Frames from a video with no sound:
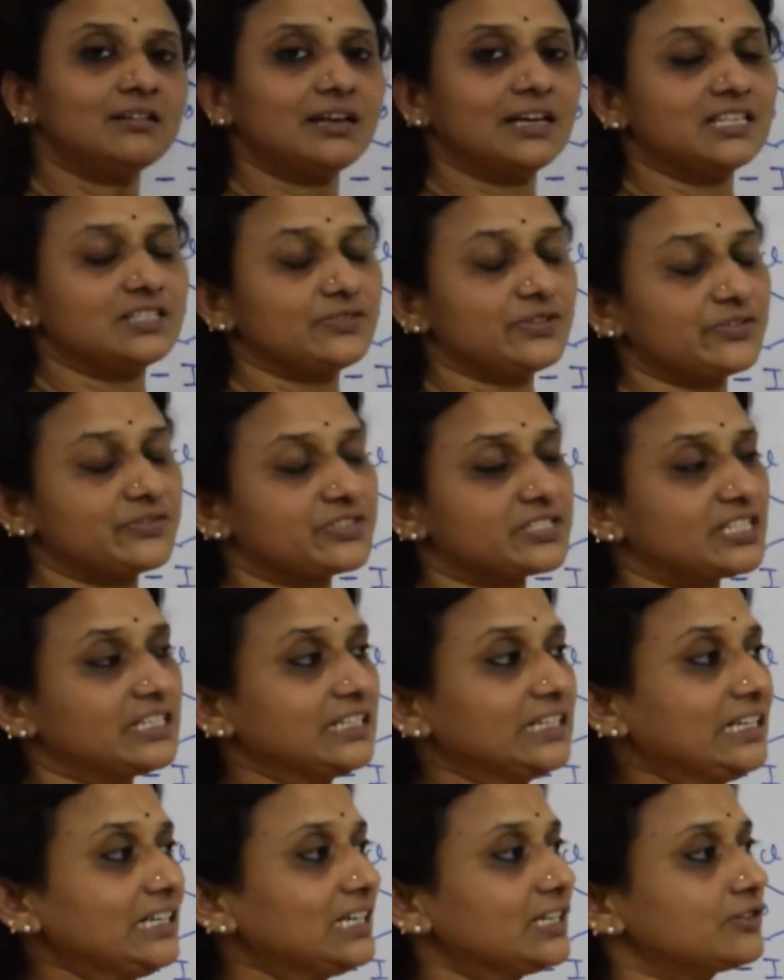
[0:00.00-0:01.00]
As we have
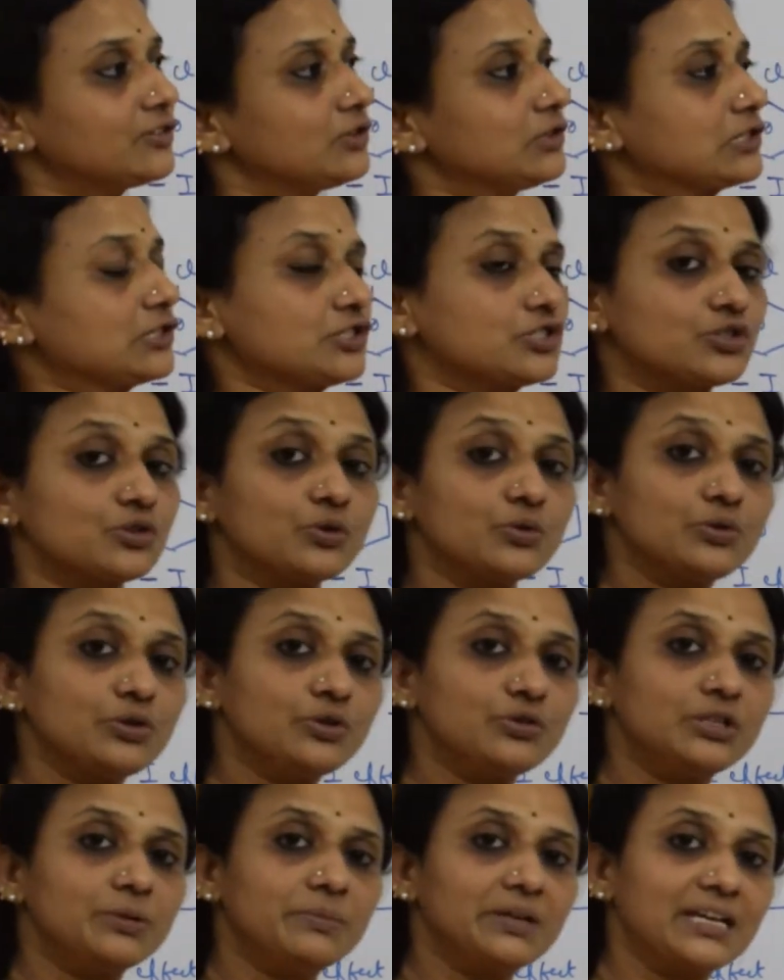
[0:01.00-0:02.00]
studied, I have also shown
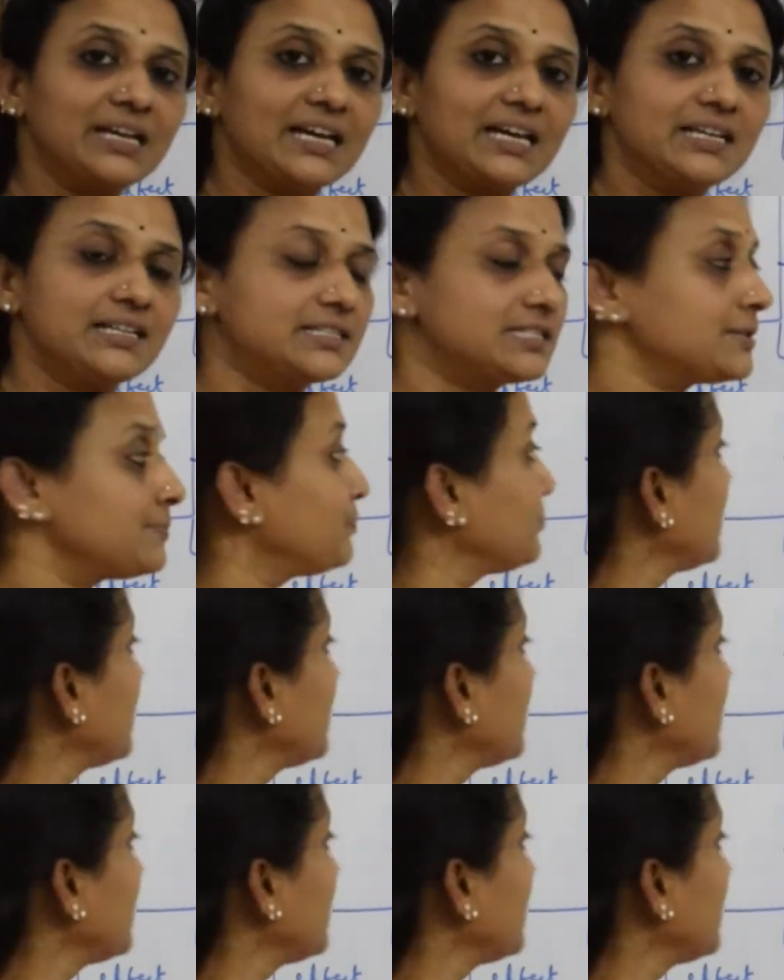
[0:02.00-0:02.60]
you the mechanism.